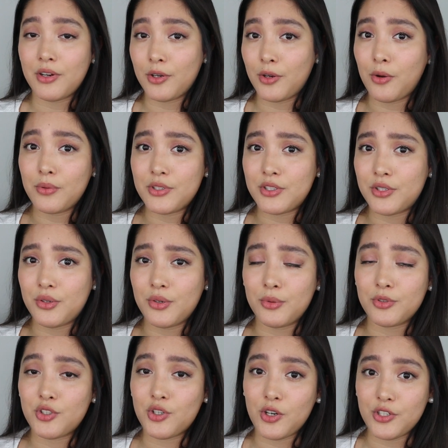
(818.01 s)
they're going
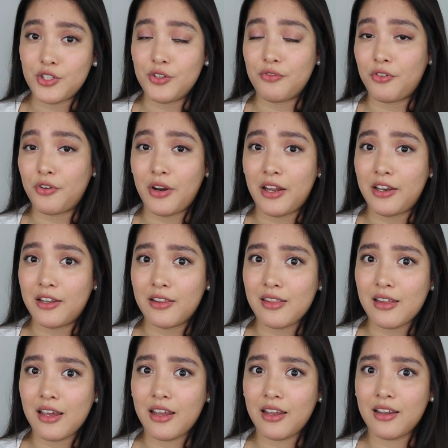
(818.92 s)
to charge you for
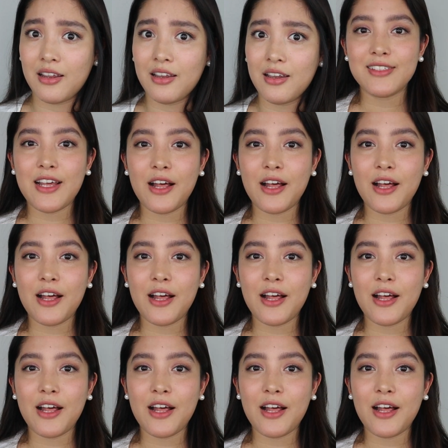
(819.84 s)
anything.